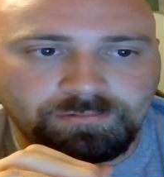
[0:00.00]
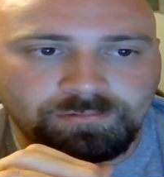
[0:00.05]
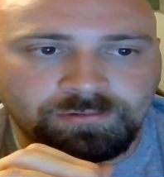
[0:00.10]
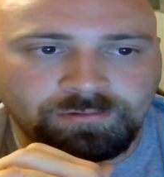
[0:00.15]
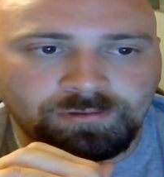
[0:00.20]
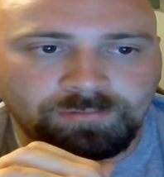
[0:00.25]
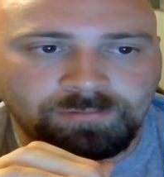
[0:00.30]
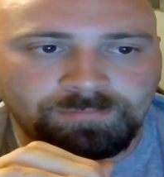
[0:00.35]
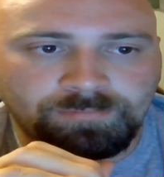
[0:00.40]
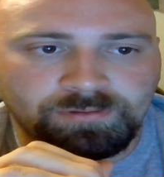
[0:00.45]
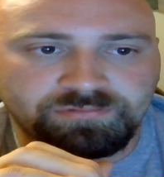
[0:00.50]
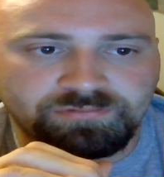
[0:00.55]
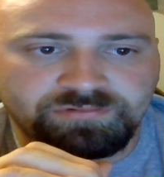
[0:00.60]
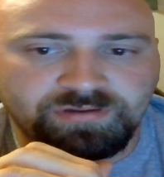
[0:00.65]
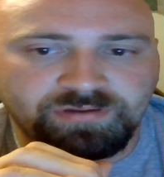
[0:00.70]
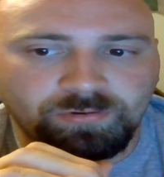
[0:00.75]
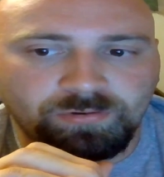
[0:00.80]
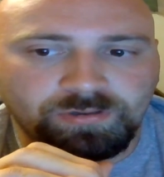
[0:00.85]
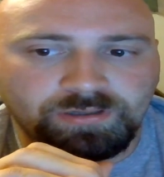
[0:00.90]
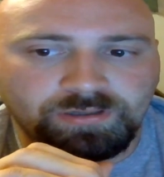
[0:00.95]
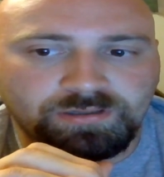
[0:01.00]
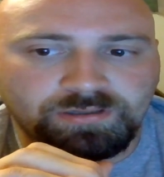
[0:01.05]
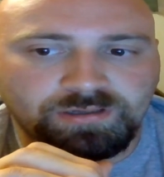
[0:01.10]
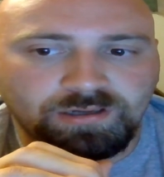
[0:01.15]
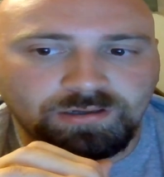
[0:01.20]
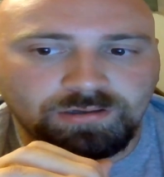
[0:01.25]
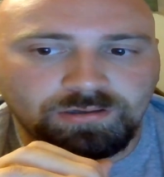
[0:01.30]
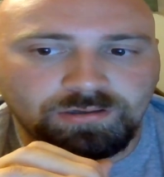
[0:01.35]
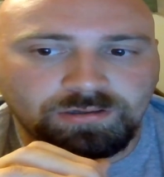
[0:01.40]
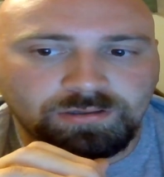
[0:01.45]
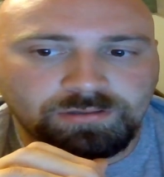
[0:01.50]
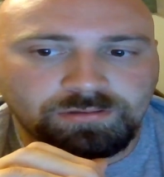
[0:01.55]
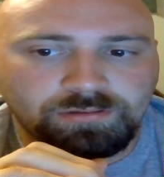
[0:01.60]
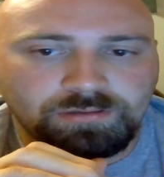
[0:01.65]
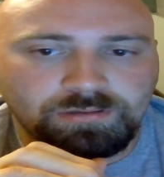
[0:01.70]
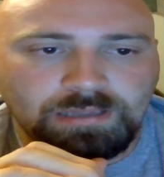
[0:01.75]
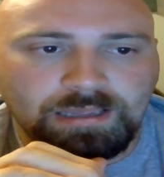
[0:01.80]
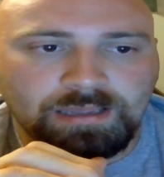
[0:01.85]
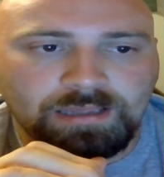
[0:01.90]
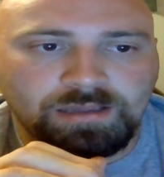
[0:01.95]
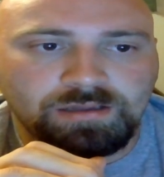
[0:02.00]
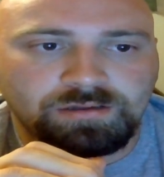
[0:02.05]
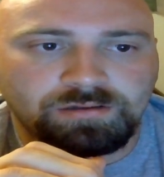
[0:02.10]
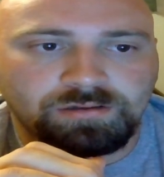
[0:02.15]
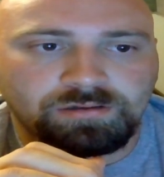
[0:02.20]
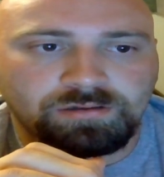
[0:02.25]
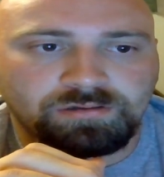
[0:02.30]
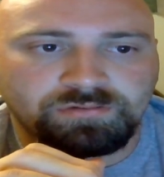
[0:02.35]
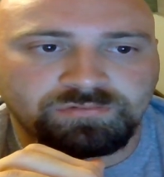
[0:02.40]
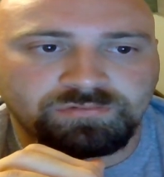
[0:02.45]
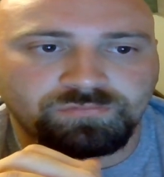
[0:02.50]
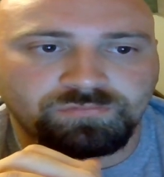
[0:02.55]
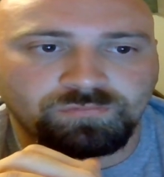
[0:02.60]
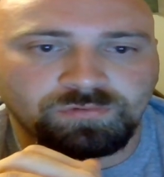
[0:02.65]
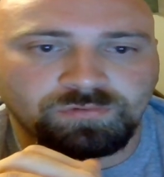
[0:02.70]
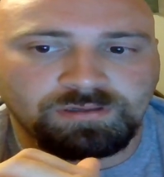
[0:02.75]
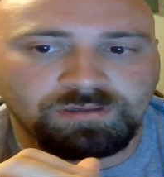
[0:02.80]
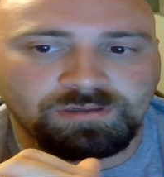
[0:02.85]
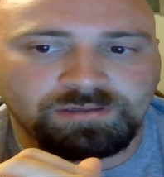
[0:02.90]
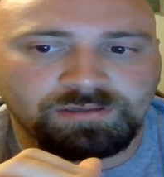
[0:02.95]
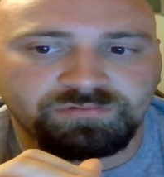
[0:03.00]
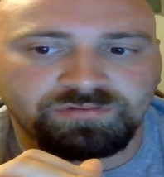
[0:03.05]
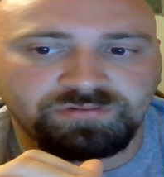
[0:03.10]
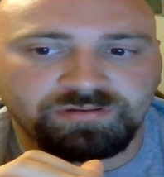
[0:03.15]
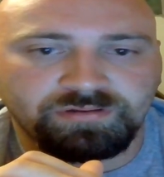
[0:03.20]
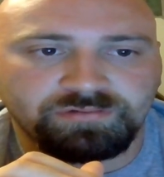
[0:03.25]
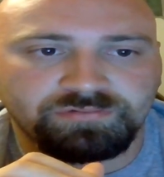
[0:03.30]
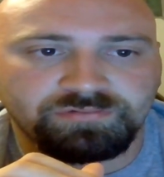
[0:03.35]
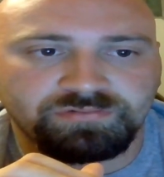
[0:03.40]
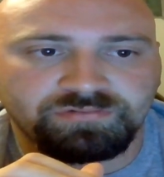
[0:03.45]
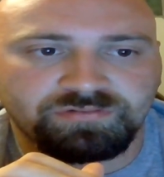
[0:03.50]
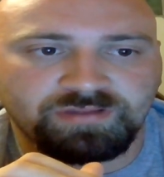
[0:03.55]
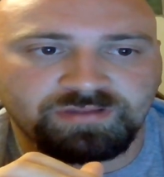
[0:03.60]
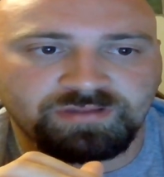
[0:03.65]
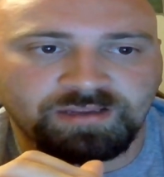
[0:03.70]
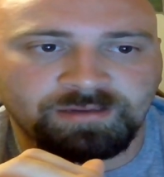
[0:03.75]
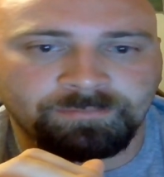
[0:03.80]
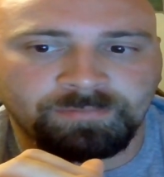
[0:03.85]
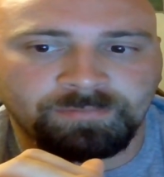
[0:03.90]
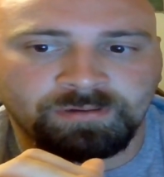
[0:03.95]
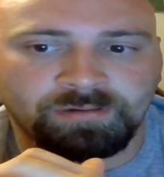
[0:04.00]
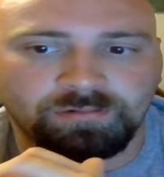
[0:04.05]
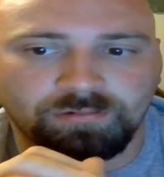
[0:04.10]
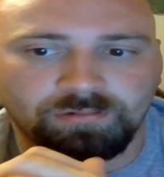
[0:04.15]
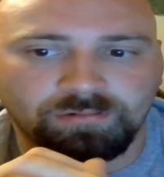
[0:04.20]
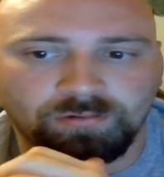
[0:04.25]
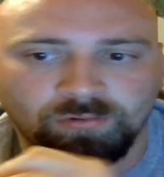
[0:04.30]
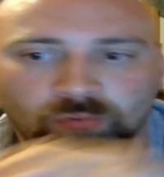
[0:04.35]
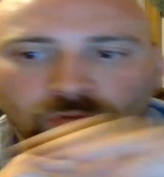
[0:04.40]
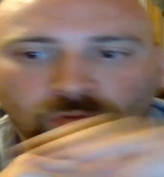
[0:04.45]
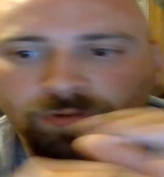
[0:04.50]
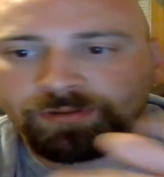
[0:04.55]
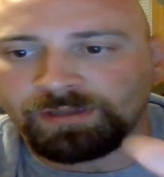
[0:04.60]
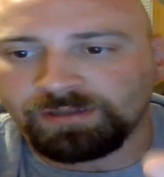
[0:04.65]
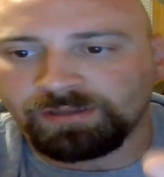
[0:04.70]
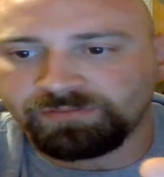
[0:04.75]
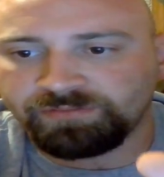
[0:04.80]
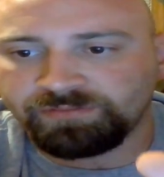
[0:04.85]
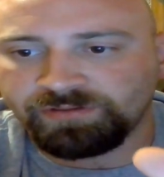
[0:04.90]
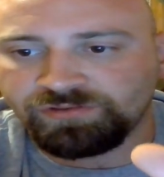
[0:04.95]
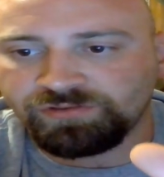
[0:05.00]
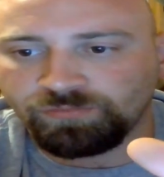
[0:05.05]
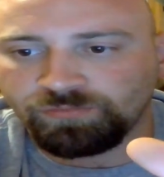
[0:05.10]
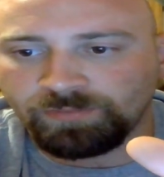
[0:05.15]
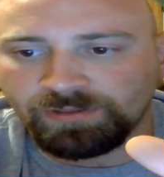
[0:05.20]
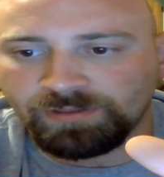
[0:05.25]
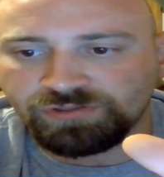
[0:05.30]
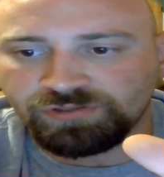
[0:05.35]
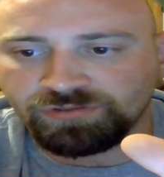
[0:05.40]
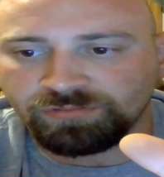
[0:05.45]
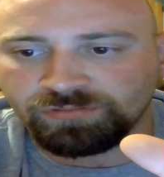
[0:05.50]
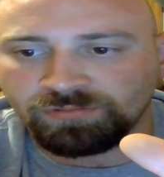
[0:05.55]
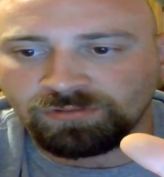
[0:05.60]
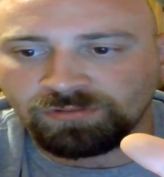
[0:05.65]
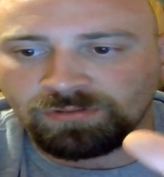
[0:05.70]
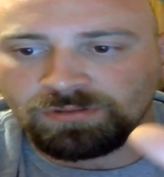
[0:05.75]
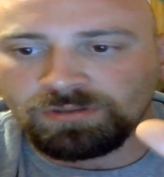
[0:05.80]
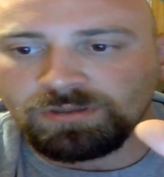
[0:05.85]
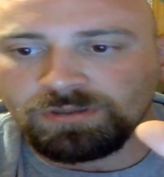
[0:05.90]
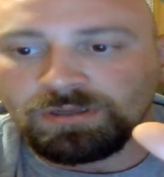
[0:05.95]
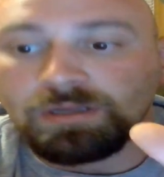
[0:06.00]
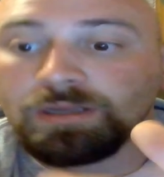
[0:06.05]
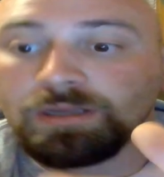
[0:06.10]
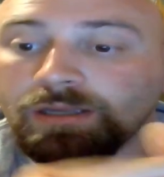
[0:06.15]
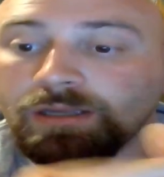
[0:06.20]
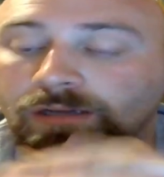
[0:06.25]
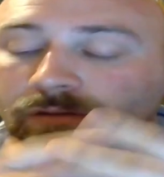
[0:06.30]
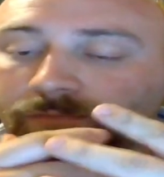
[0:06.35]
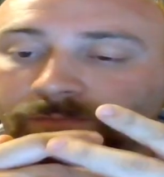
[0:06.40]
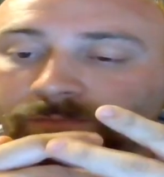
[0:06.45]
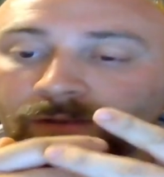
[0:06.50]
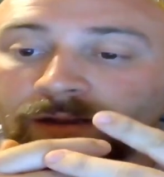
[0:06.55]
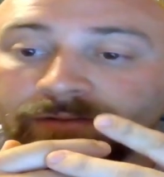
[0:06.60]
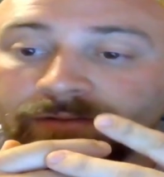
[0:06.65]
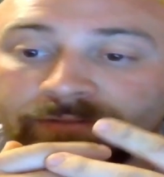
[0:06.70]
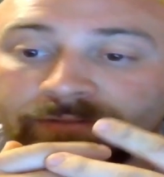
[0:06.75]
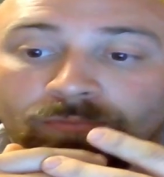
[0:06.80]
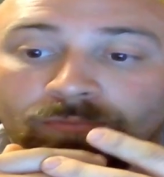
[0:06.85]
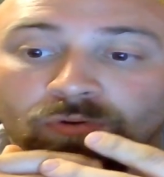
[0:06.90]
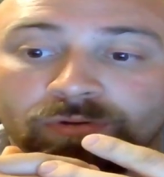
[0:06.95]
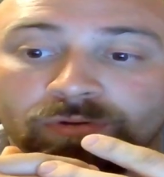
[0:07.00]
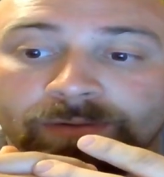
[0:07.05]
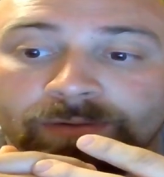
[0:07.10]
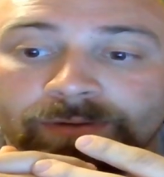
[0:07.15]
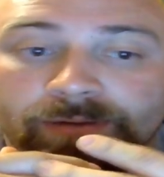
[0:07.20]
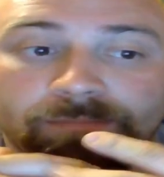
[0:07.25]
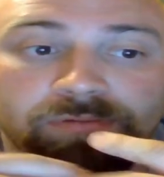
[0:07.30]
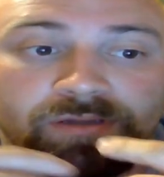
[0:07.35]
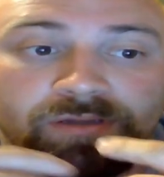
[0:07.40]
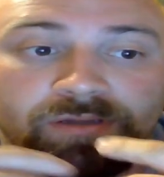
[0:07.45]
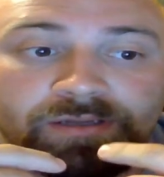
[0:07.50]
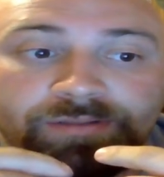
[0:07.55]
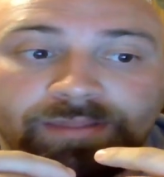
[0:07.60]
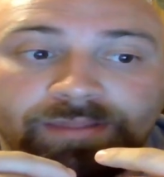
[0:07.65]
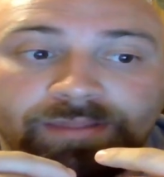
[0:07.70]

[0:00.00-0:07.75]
But Tony Khan has released his statement on that situation. And in fact, I'm going to get ready to play